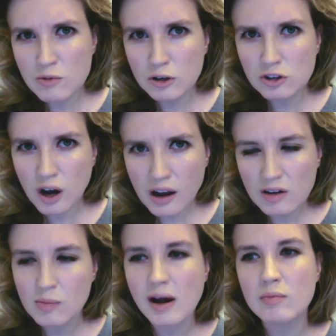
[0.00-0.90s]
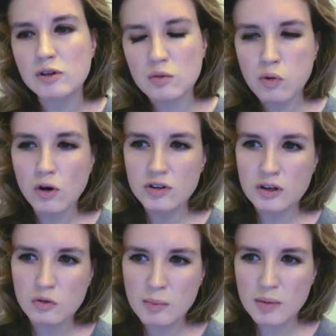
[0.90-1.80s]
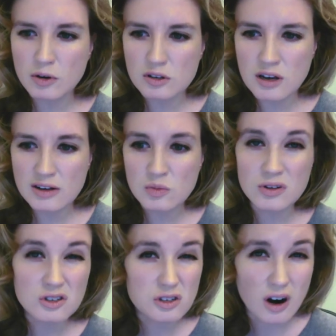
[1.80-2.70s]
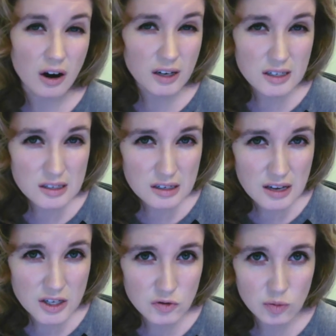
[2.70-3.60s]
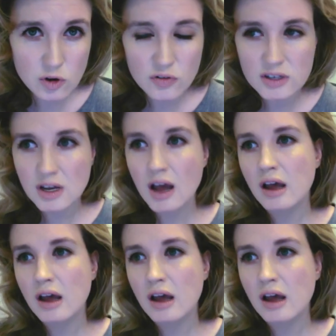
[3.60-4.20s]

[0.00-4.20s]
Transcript: What are you talking about? But the important thing to remember is he hasn't been starring in successful movies.